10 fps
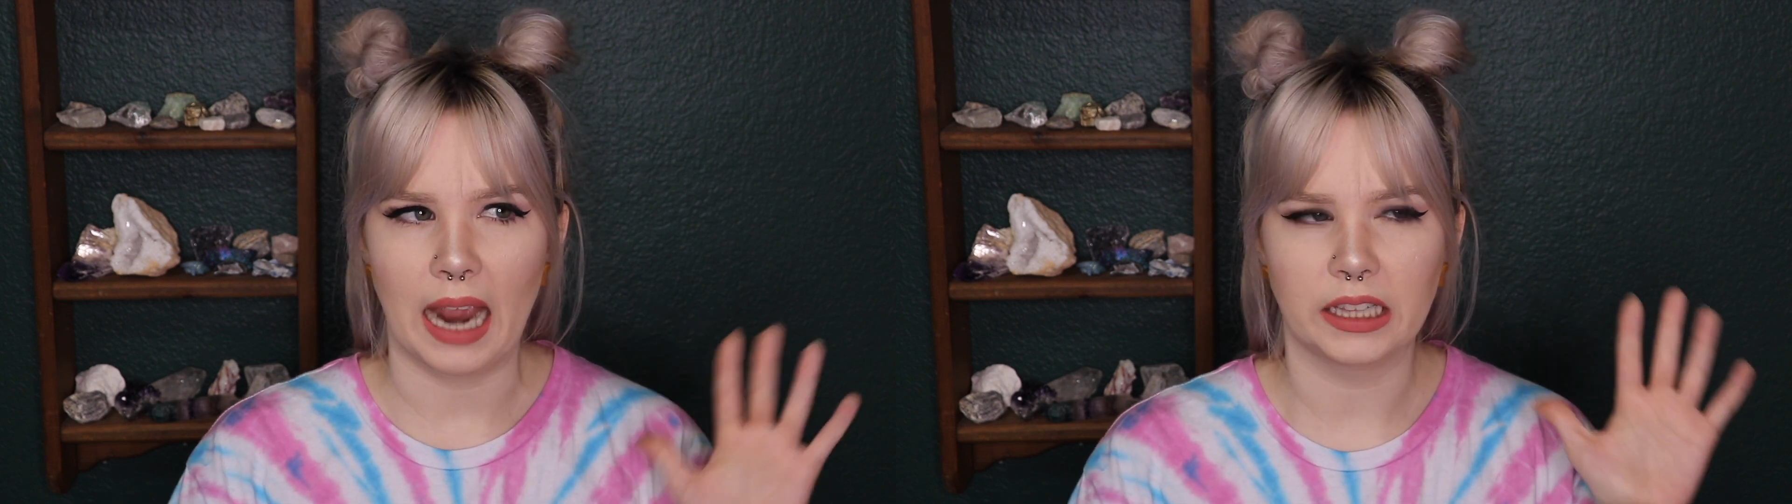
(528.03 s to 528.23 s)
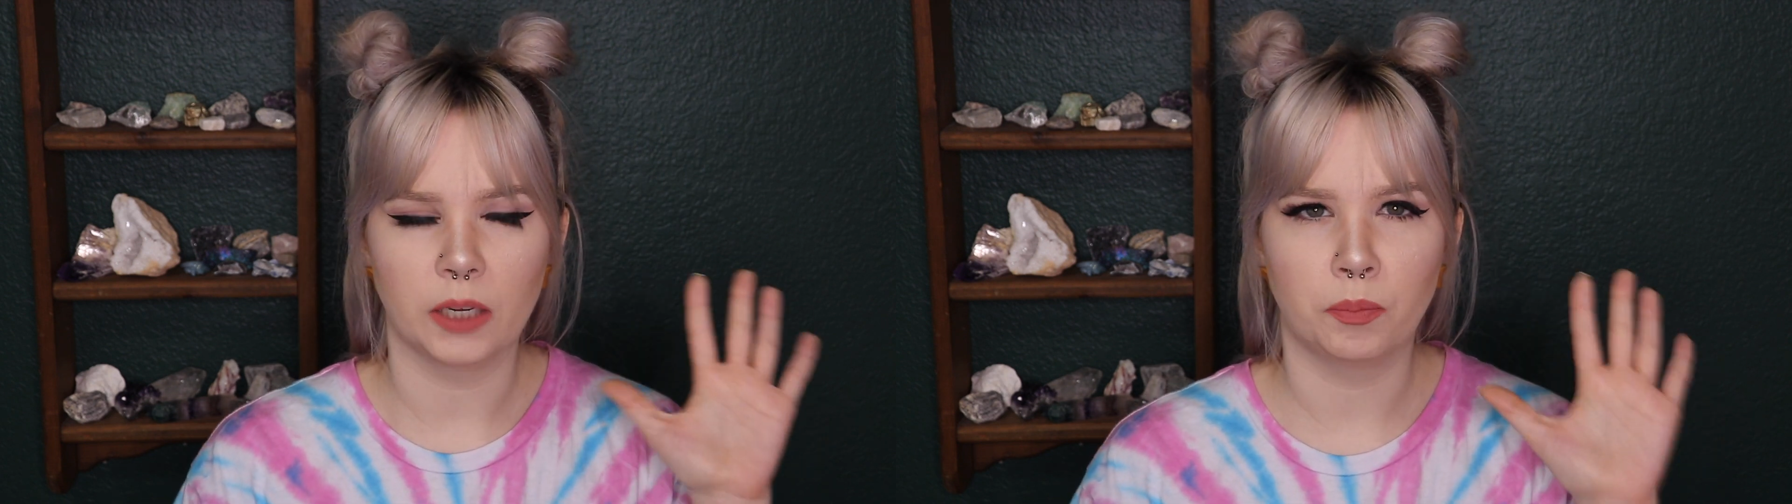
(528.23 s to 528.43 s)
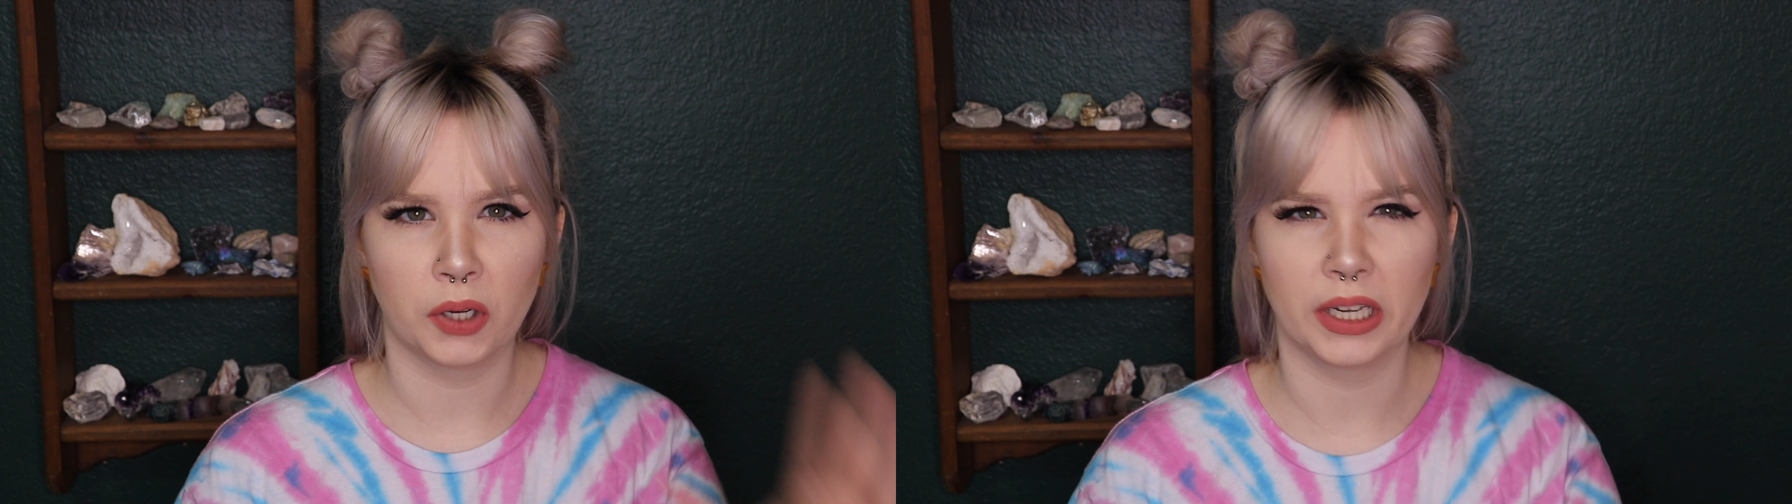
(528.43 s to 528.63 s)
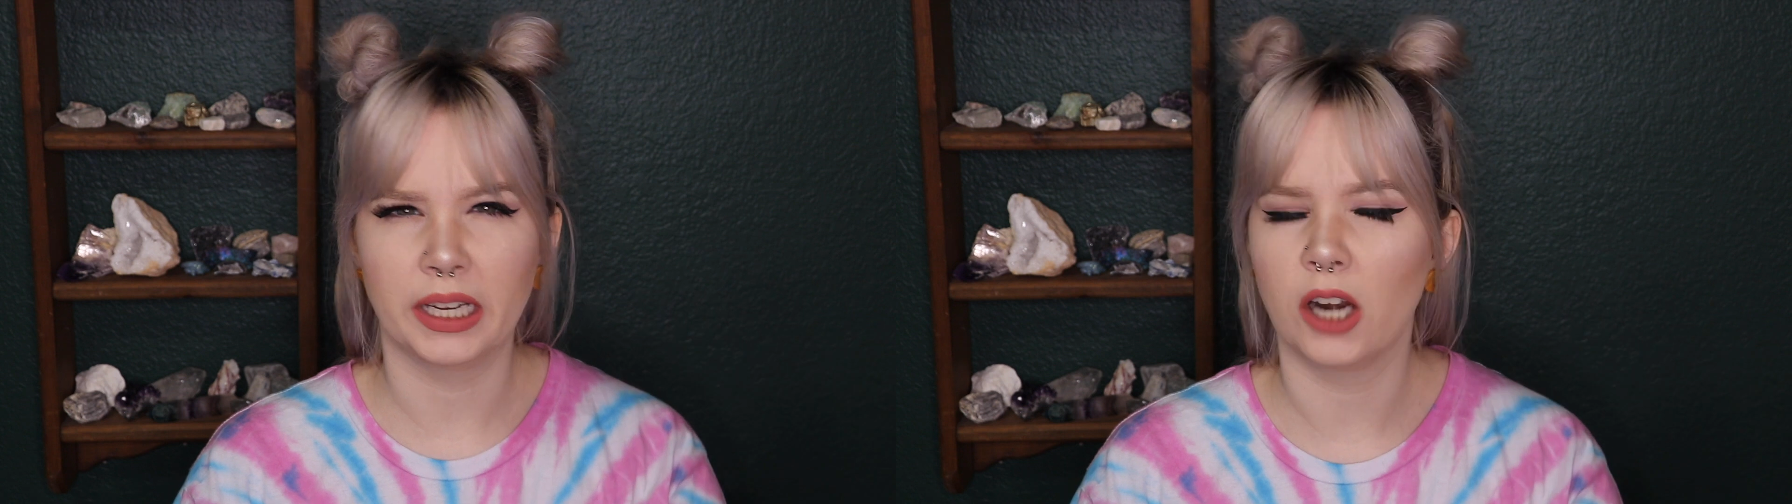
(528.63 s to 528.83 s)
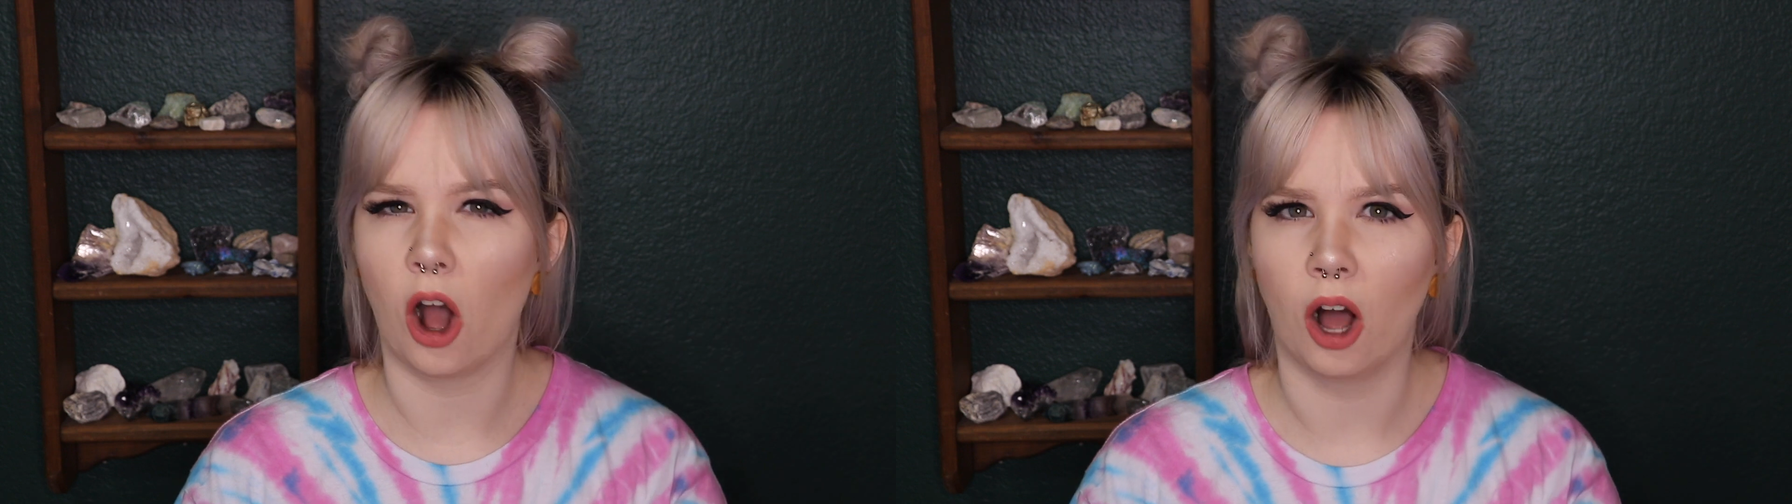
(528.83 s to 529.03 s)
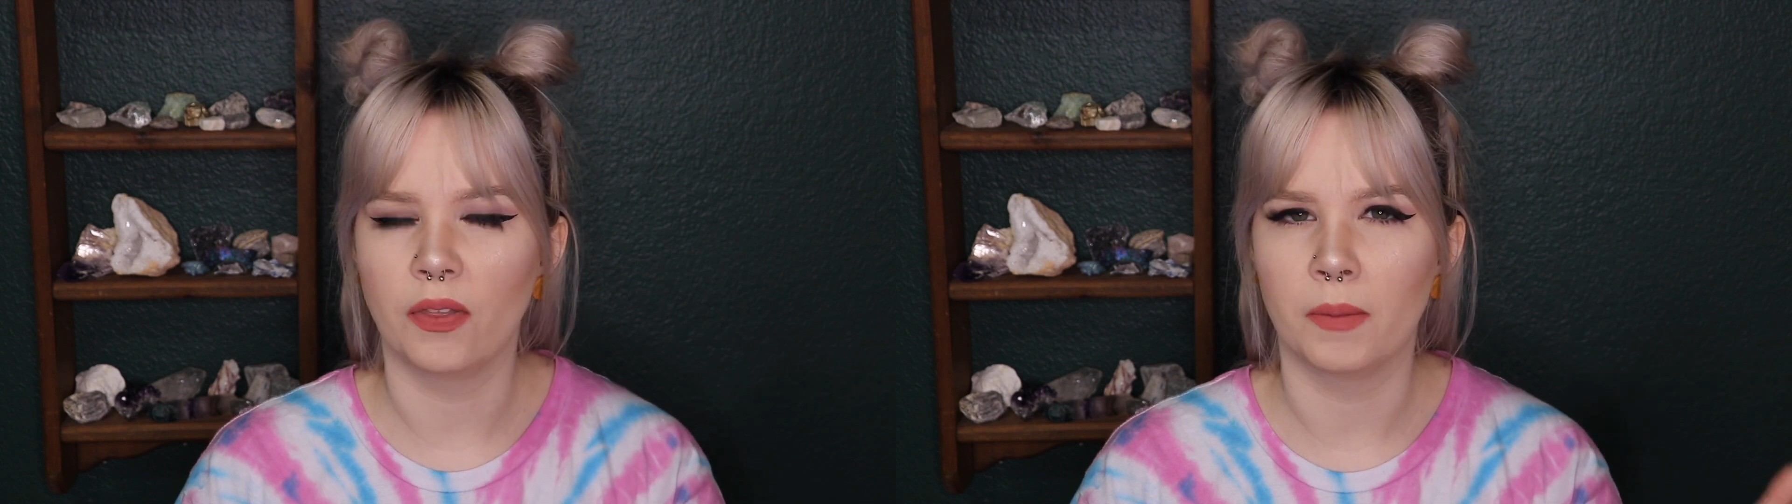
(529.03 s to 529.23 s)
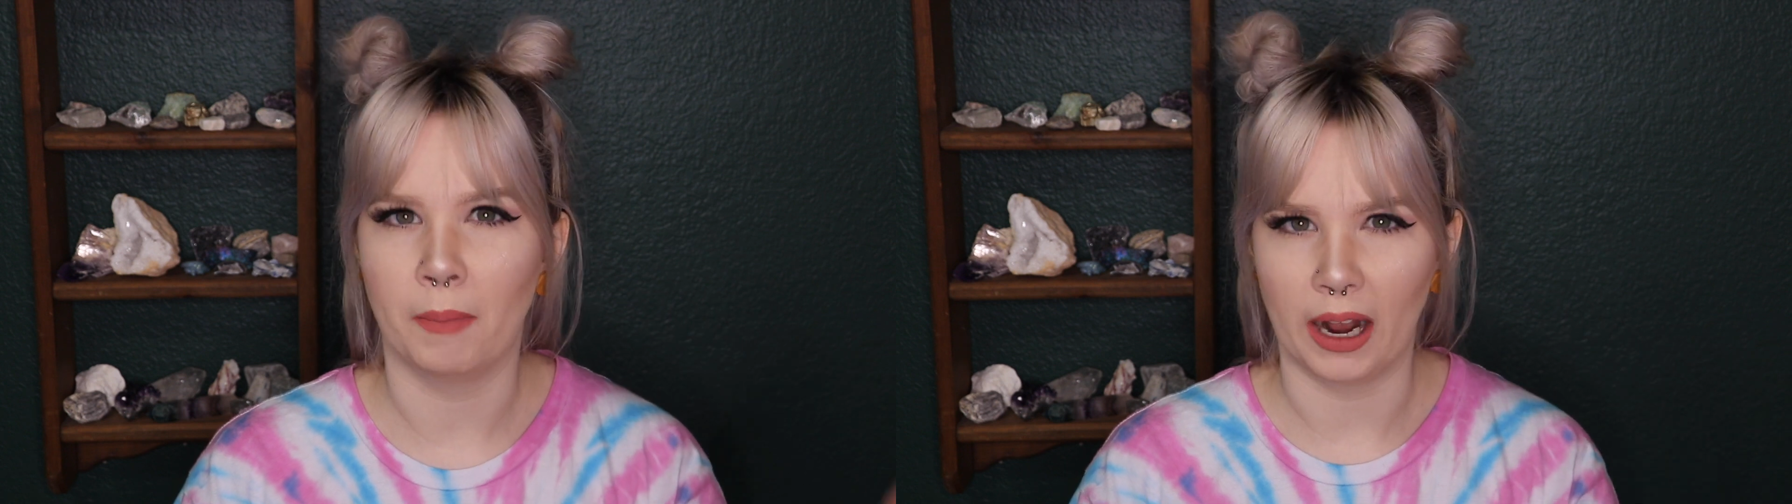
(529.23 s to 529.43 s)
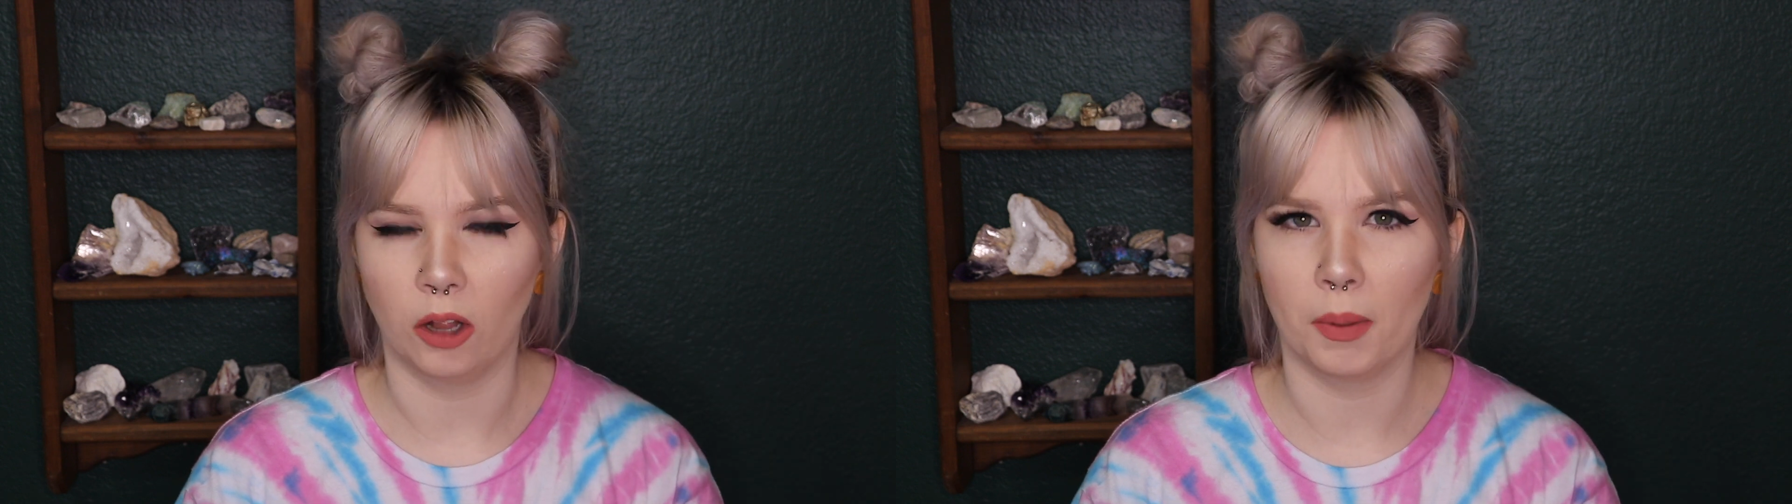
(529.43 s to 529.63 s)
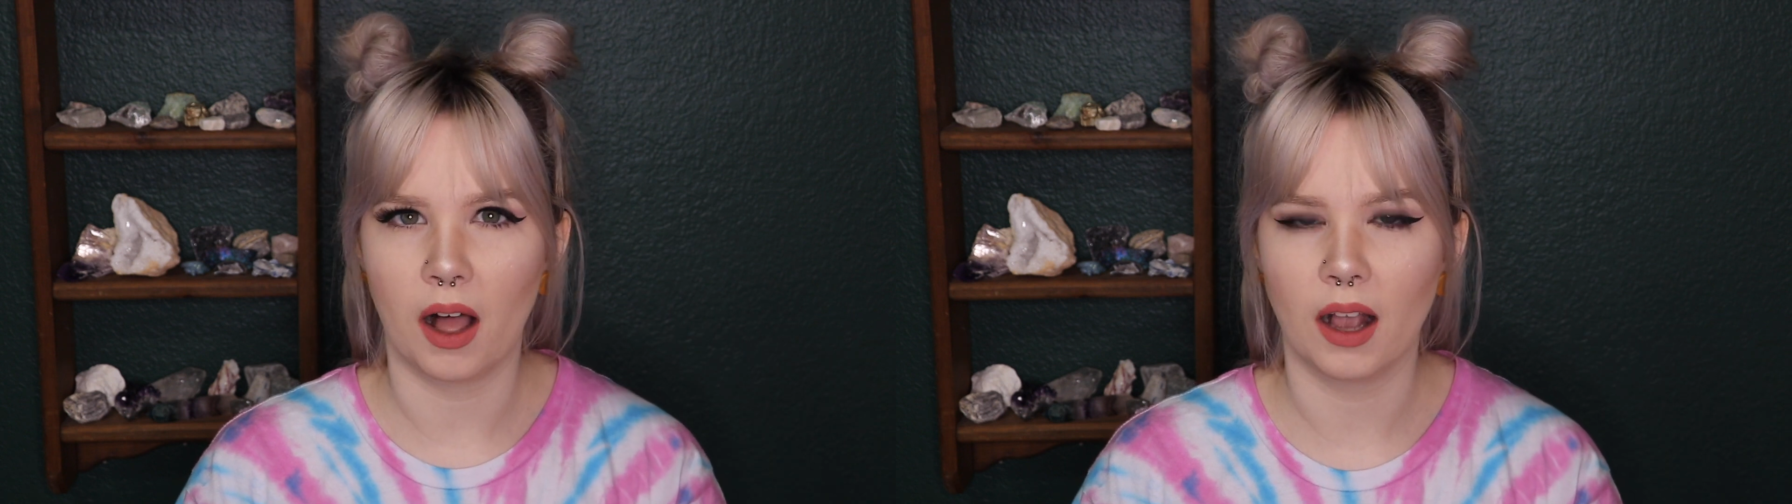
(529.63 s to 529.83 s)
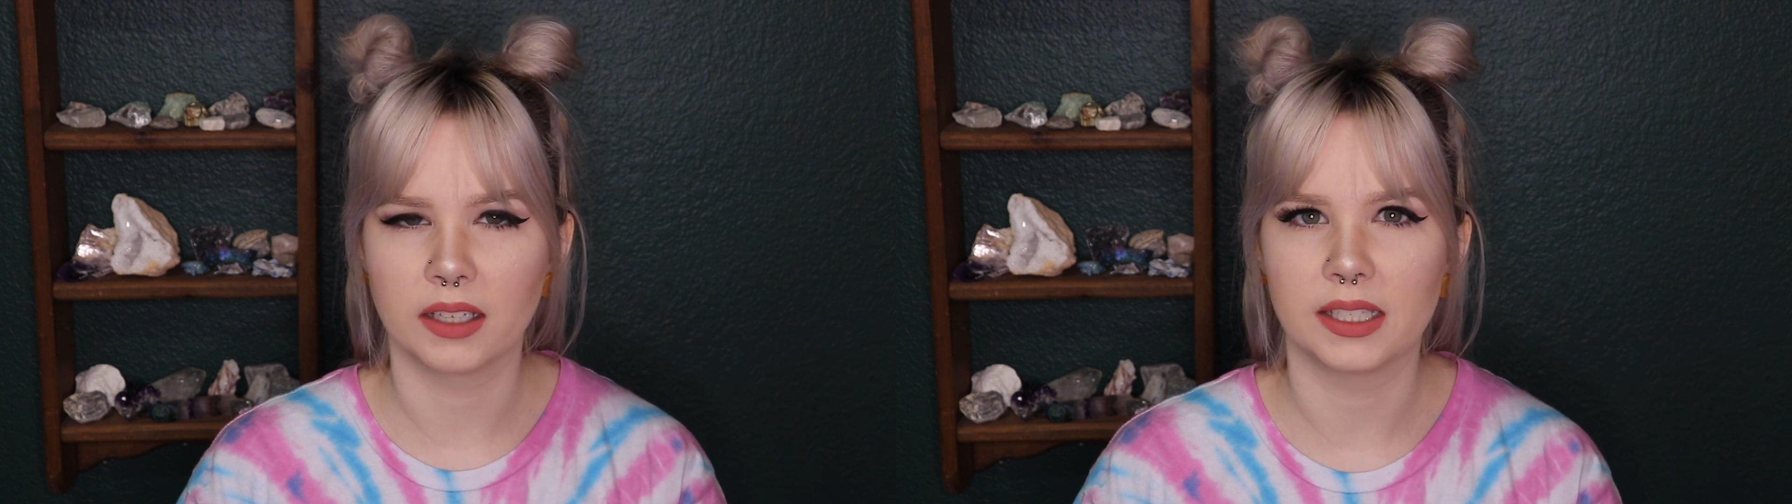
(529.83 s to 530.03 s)
and then put it on the
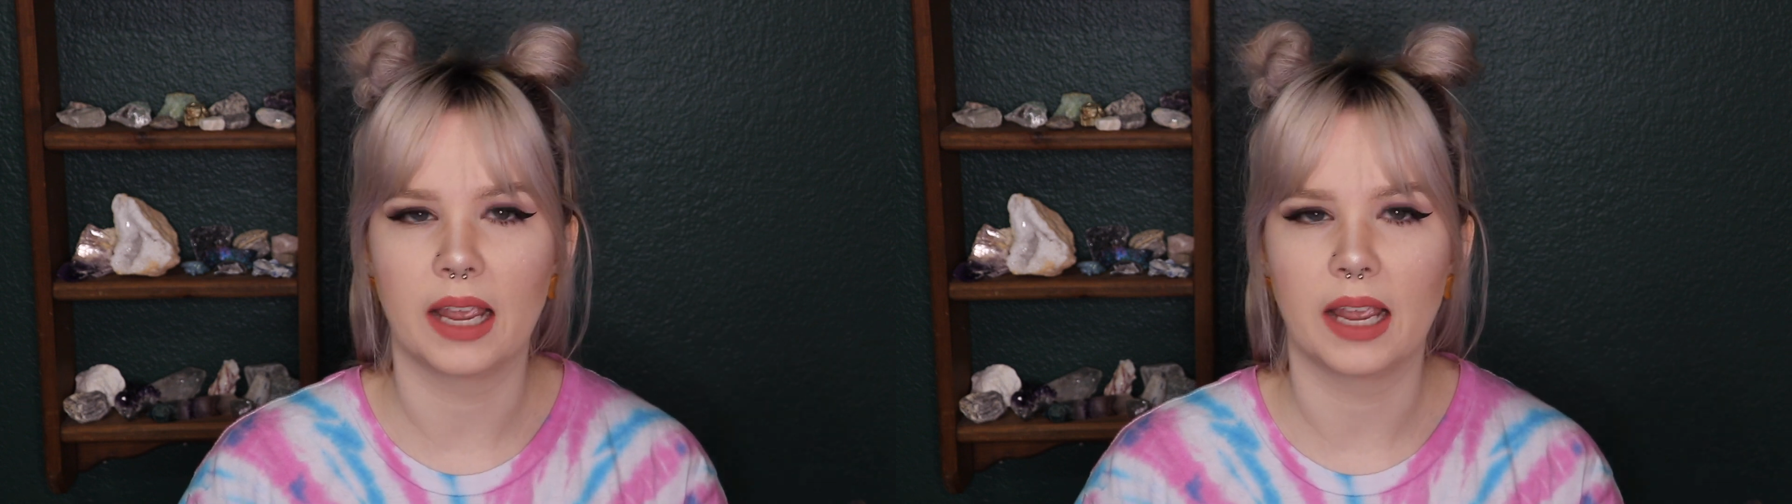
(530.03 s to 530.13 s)
mailbox.